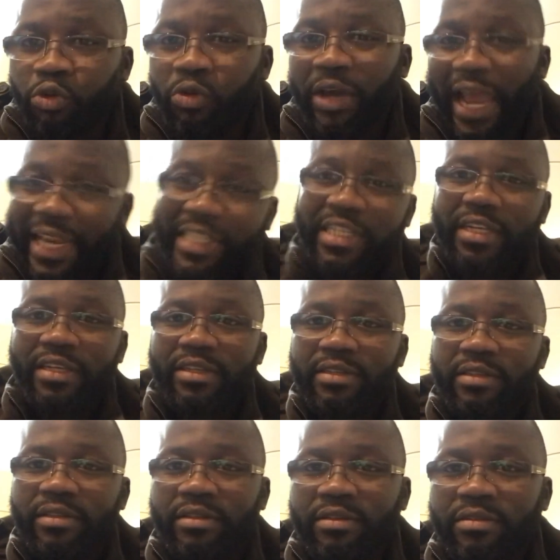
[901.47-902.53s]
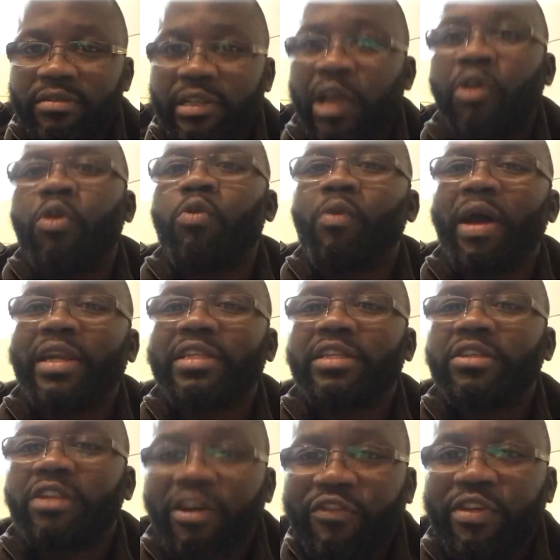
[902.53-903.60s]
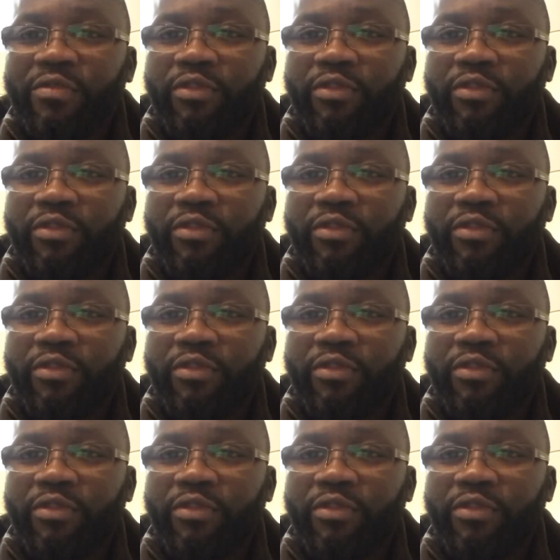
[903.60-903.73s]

get, they don't want nothing